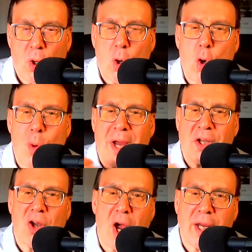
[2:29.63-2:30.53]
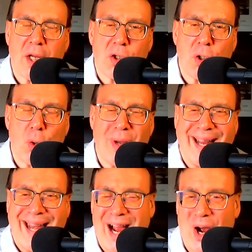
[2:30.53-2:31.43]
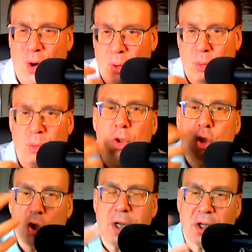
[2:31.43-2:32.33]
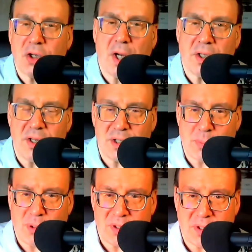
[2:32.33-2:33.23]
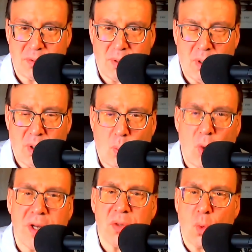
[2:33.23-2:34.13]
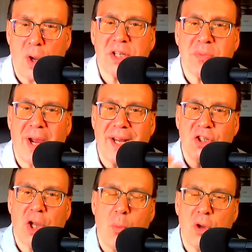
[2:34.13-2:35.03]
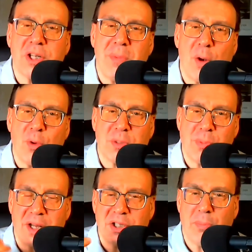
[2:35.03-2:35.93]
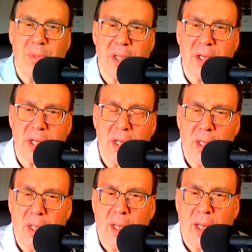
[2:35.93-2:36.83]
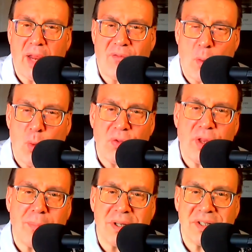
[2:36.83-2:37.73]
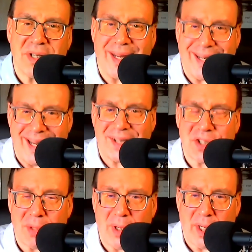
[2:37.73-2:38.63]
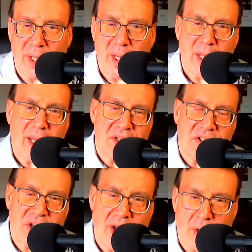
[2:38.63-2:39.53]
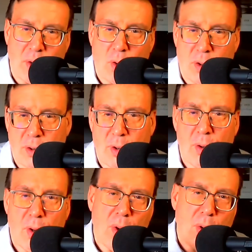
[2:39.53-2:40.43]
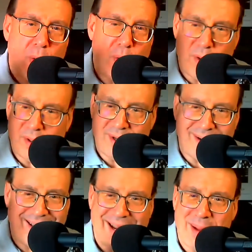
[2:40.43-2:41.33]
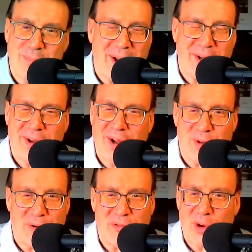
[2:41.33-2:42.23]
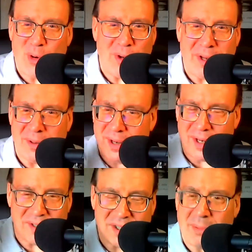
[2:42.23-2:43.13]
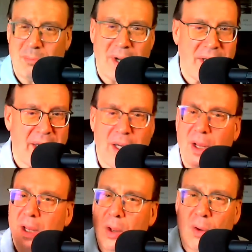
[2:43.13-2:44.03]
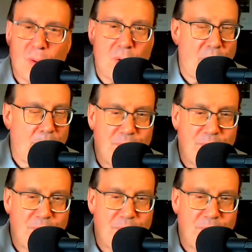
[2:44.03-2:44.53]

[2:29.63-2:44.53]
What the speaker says: Who am I talking to, and how should I talk to this person? What is my job? What is my responsibility? If I want them to say yes to me and sign an order or click a button on their phone and send money, or